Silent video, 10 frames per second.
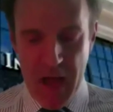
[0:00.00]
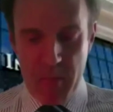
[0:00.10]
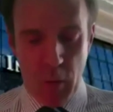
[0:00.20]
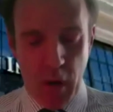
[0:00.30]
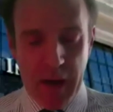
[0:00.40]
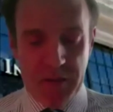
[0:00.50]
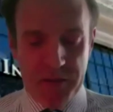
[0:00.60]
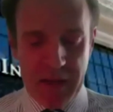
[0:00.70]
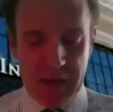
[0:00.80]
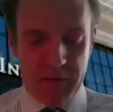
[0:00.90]
But what I
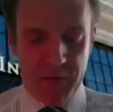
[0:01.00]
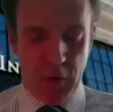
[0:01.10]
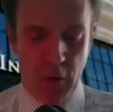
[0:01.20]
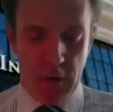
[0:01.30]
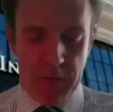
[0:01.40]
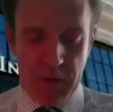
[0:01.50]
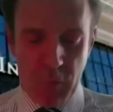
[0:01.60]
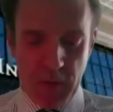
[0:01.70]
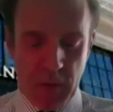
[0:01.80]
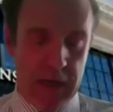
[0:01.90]
think,
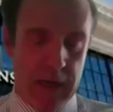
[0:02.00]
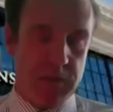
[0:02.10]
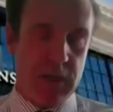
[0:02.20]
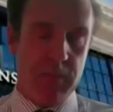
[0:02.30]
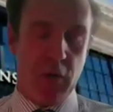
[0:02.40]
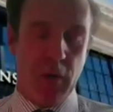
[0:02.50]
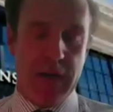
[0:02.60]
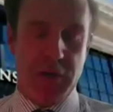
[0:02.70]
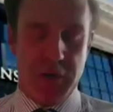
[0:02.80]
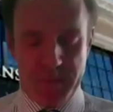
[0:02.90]
when it comes to
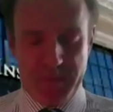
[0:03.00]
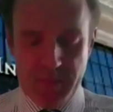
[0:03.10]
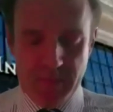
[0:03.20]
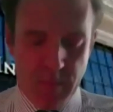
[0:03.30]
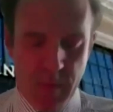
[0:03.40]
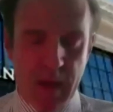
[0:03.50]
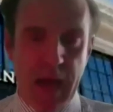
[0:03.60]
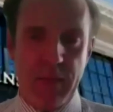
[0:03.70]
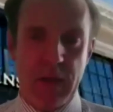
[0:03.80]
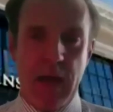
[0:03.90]
immigration
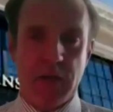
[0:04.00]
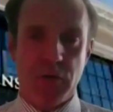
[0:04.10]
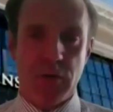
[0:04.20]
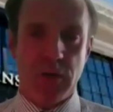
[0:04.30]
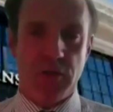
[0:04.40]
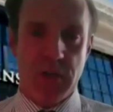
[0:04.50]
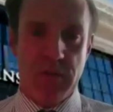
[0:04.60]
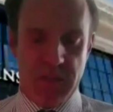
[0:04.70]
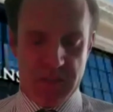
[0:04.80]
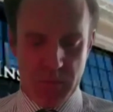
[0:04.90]
and the national
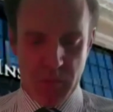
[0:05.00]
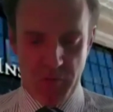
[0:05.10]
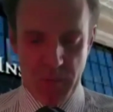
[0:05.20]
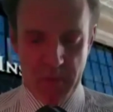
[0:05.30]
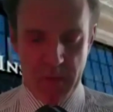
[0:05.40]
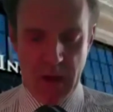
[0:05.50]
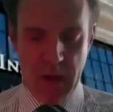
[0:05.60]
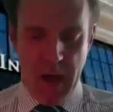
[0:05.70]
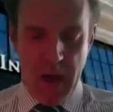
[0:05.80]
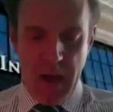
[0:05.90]
conservatism movement,
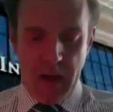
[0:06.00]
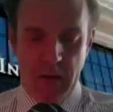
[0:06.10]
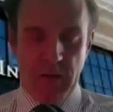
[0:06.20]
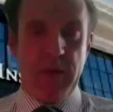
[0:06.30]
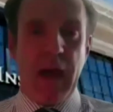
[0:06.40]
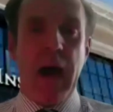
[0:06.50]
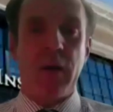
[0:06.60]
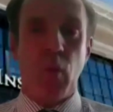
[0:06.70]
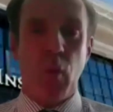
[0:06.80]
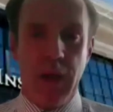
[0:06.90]
the
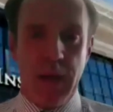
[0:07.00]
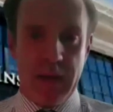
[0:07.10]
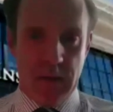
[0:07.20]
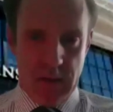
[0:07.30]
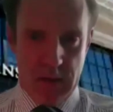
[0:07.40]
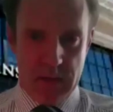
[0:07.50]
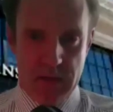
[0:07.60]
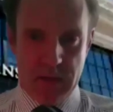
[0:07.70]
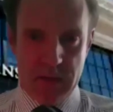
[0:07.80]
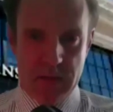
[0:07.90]

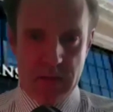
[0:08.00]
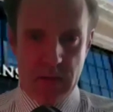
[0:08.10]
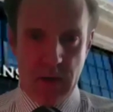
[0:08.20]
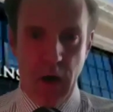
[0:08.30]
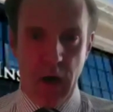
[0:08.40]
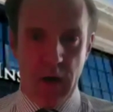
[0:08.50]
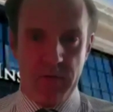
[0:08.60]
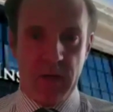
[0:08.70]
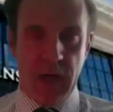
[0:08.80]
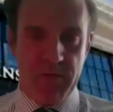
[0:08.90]
unwillingness
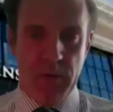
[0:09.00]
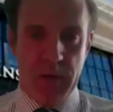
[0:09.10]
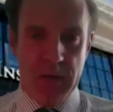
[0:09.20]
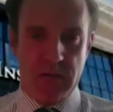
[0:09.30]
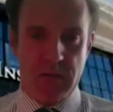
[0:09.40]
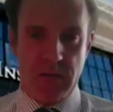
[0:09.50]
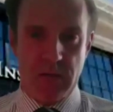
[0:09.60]
of governments